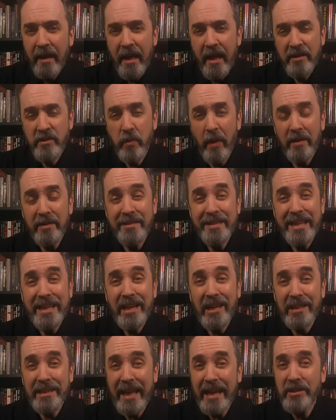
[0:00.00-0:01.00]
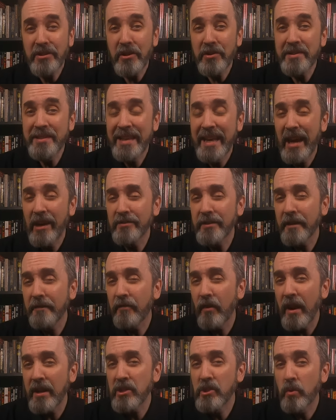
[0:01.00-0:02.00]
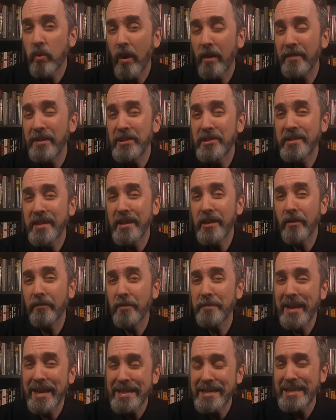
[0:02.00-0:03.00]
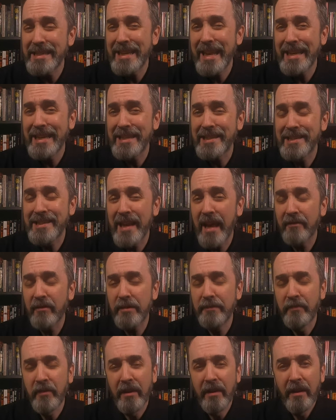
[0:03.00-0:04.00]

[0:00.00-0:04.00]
As well as the Collector's Celtic Frost 12 inch single from 1987,